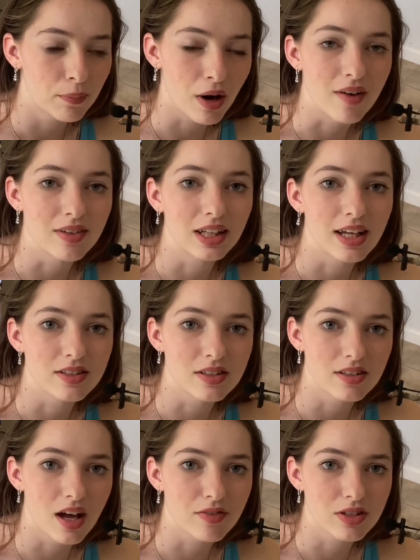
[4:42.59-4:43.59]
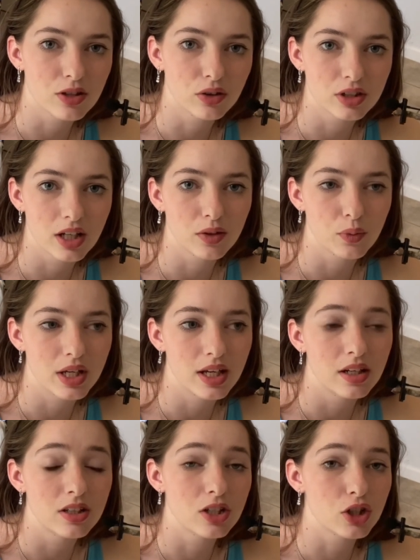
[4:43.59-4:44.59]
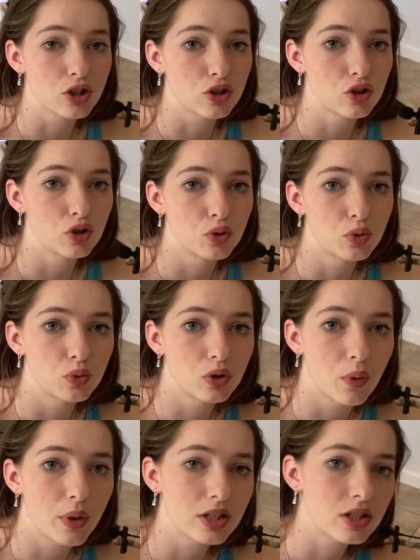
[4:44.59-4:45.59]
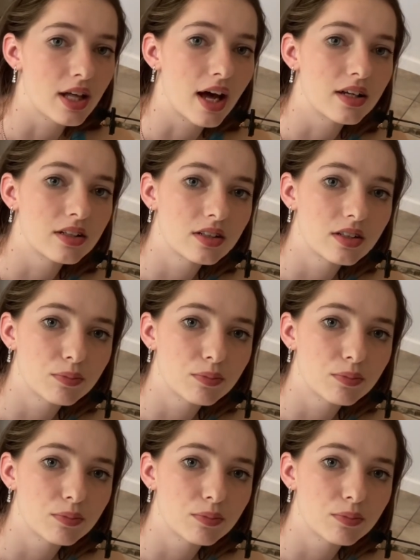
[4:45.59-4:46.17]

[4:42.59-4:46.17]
private lessons every single day of the week, in addition to going to that